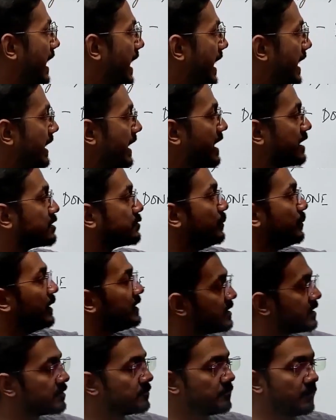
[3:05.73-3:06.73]
and as
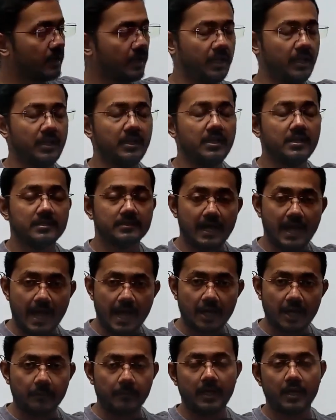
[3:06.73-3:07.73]
much as money the
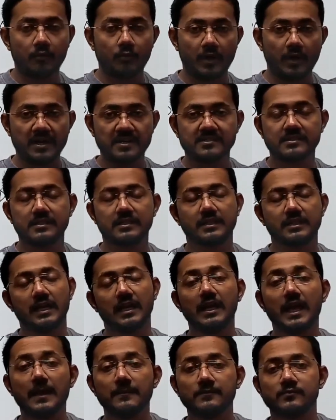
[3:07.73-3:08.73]
RBI wants, it
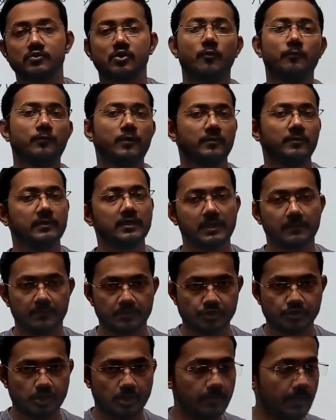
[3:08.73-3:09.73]
can absorb from the
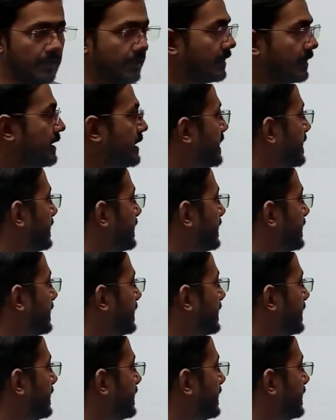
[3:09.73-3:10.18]
commercial bank.